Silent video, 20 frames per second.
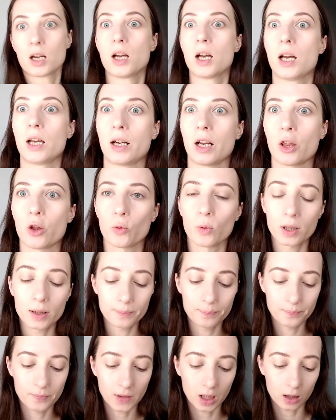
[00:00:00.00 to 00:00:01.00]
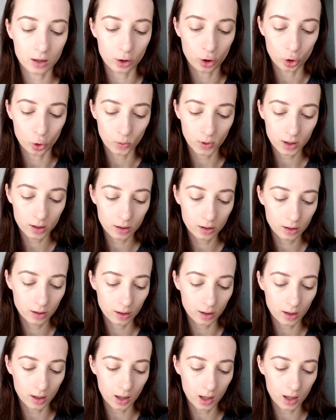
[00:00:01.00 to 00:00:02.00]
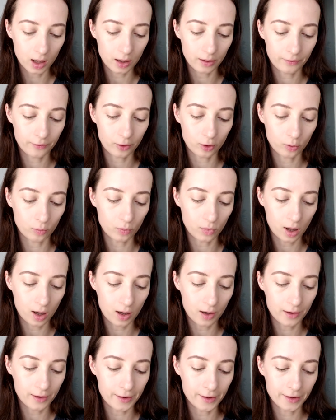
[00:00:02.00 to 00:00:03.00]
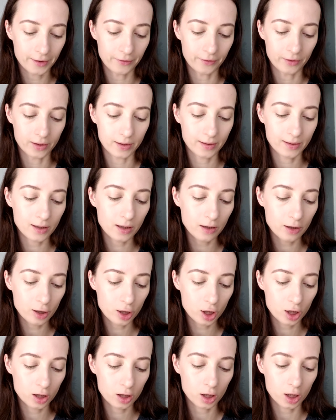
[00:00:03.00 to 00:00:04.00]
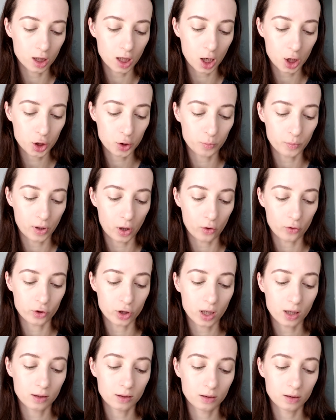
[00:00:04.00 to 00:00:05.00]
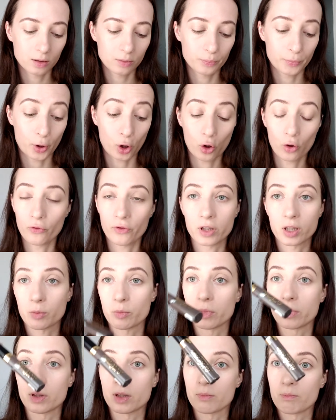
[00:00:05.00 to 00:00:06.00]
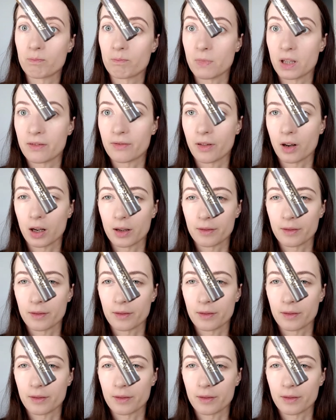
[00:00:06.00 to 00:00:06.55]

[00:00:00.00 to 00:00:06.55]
another one, a new one, from Art Visage Lash Brow Gel Pro Vitamin B5.